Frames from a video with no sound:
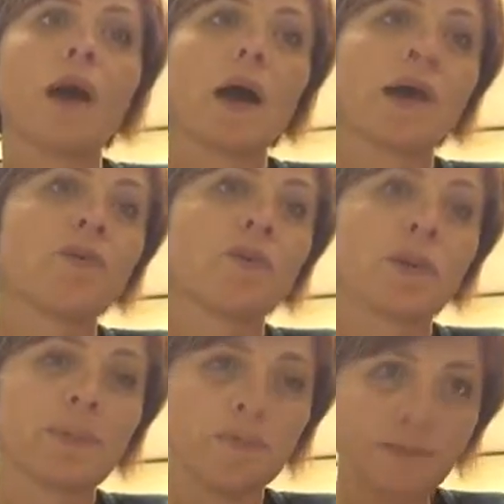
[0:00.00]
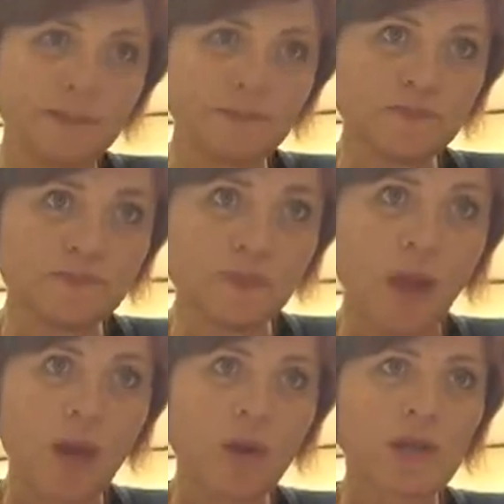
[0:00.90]
Hi, everyone.
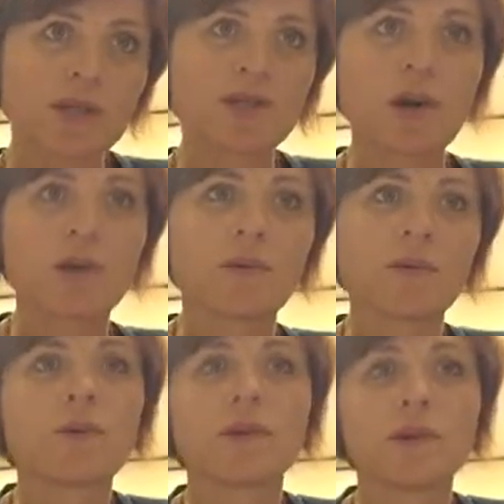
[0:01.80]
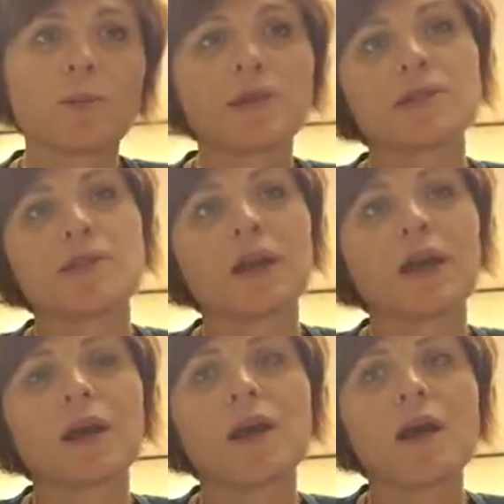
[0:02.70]
I wanted to talk with you a little bit
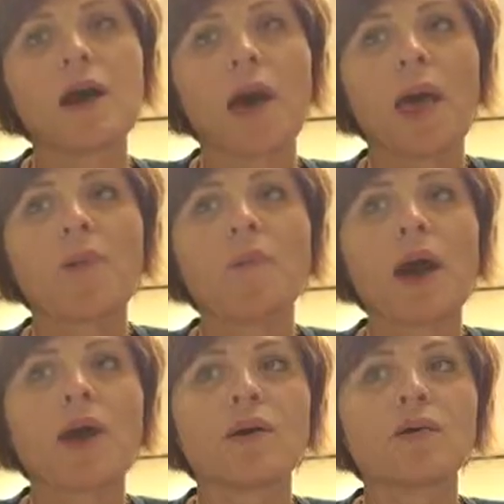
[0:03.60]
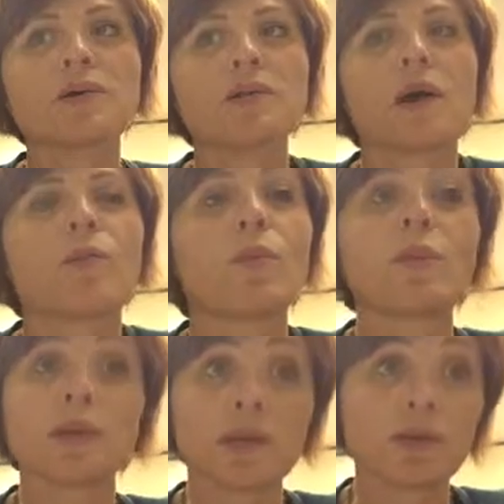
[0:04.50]
today about
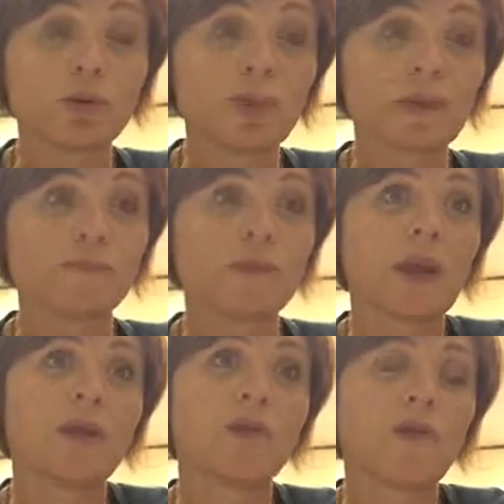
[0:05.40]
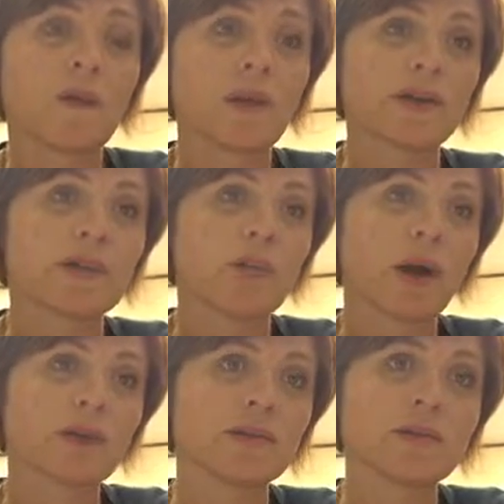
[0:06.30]
ability grouping. I know that that's a
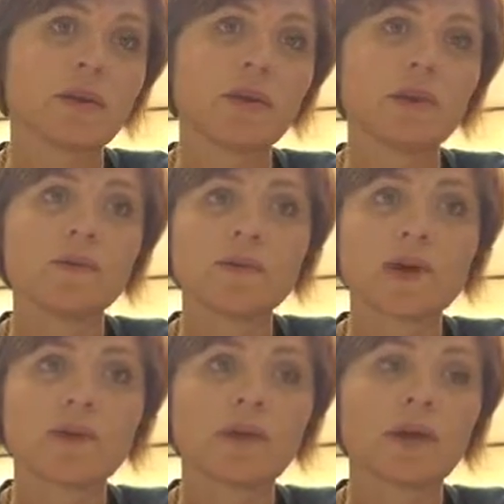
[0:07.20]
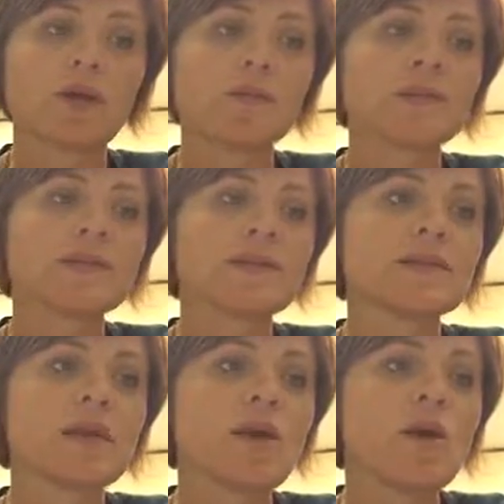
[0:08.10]
practice that we use on a regular basis,
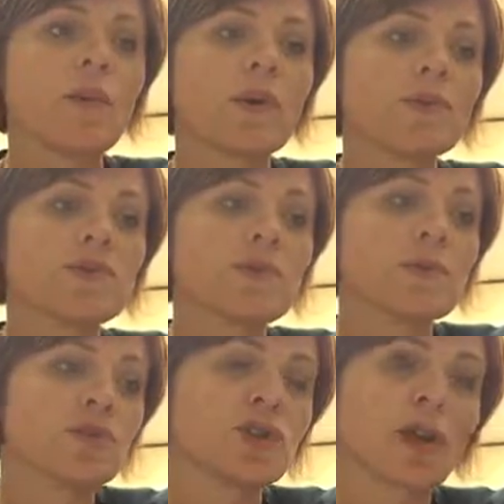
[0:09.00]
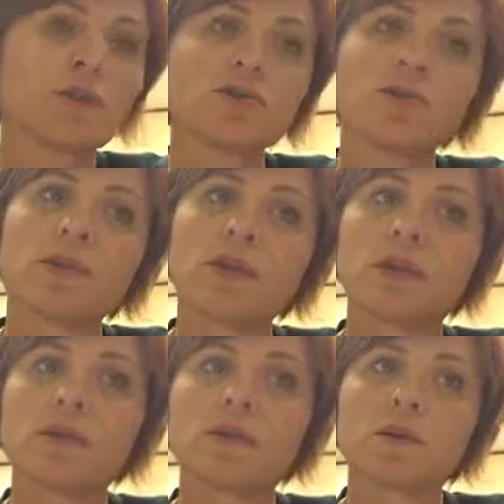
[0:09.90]
but I just want to challenge your
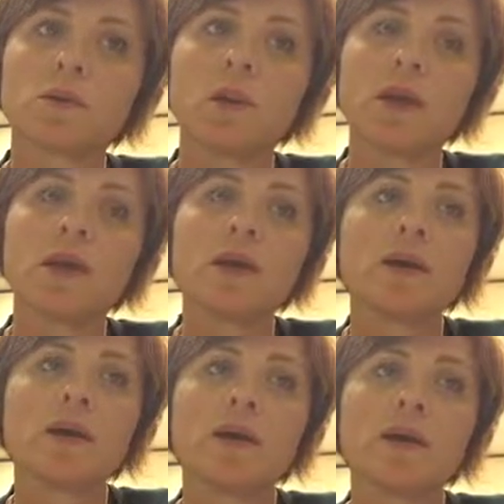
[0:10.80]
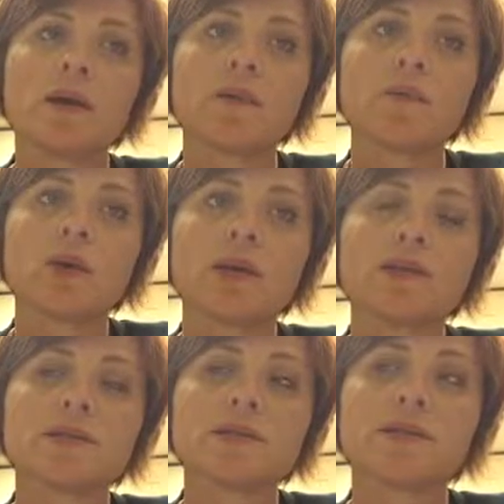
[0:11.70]
thinking a little bit when
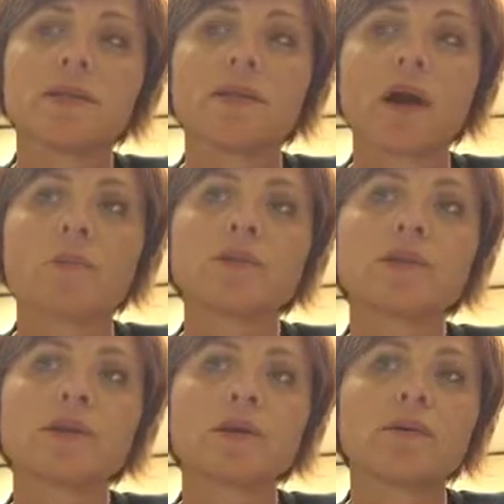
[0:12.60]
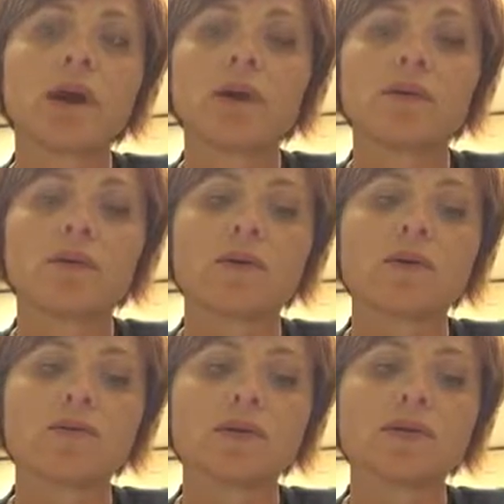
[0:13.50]
considering that, particularly around
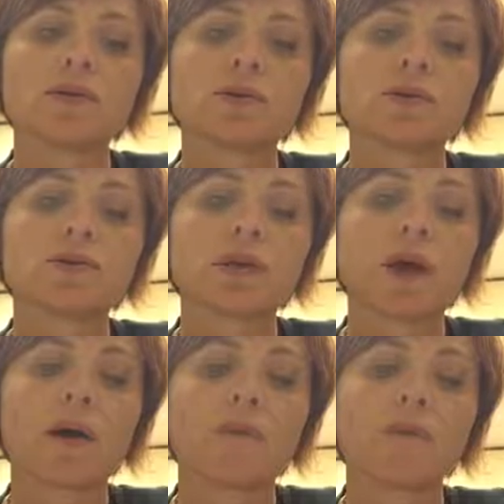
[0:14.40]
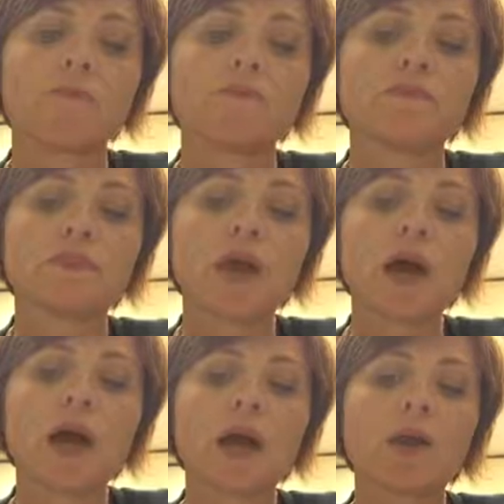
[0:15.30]
the research.
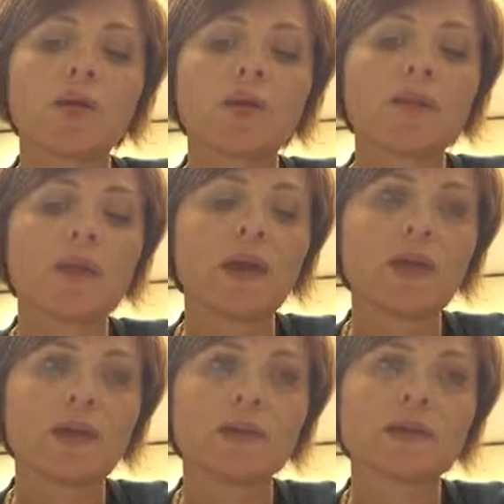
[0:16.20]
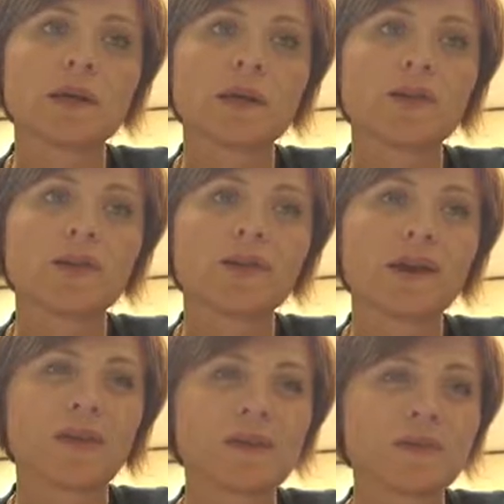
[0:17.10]
I know in the 80s and early
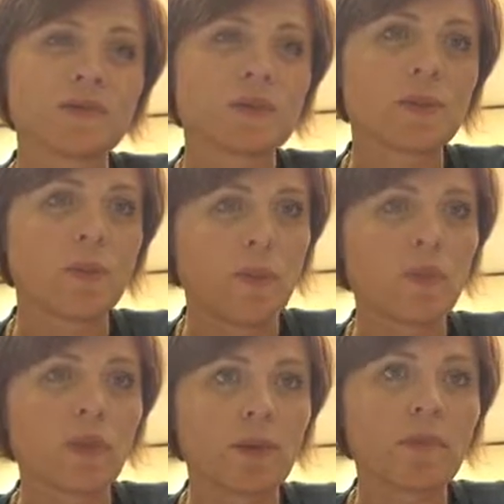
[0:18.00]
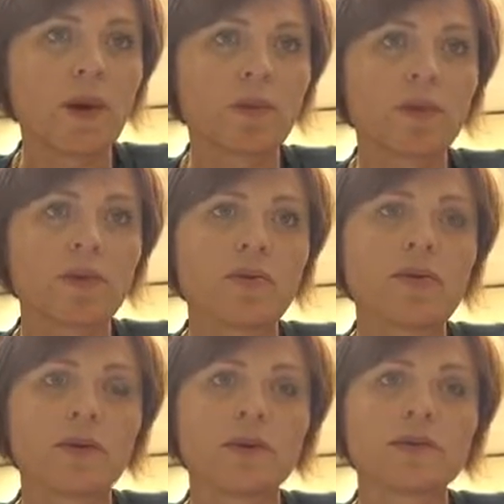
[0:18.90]
90s it was a really popular
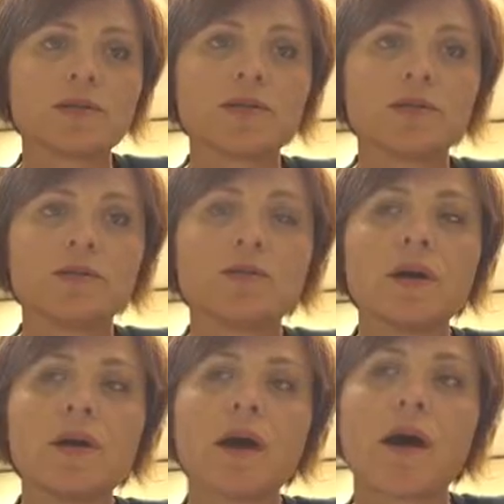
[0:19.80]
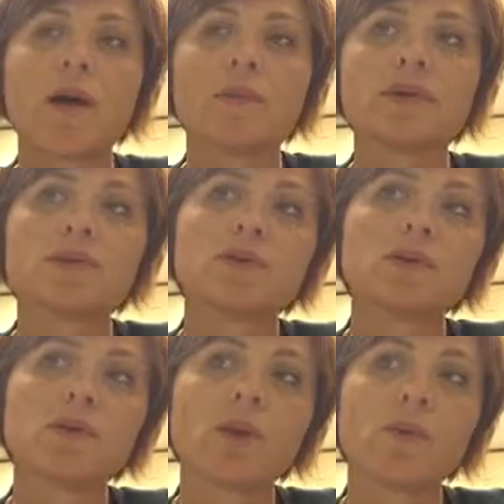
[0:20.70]
thing to do, and
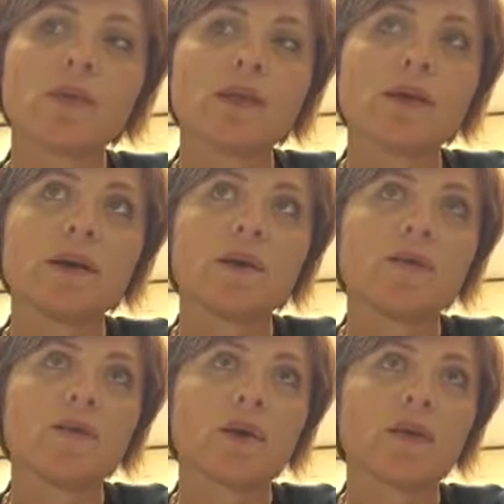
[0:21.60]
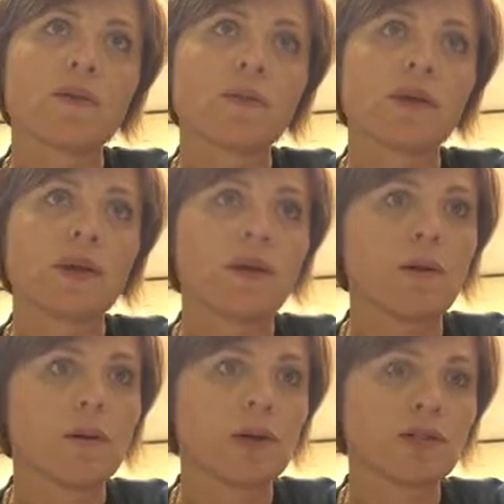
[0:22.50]
certainly where we live with a pretty
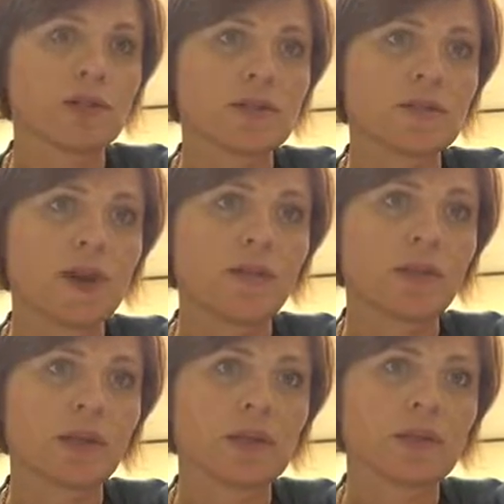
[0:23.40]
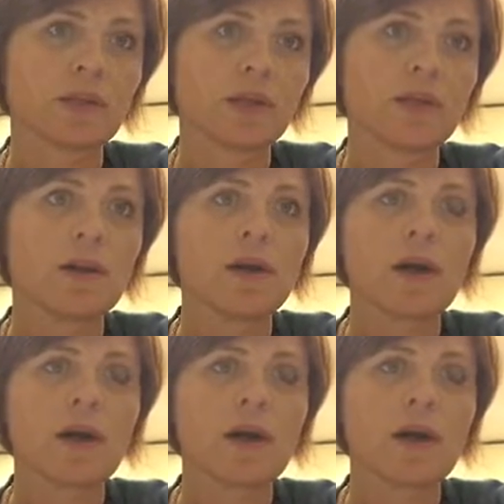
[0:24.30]
homogeneous population,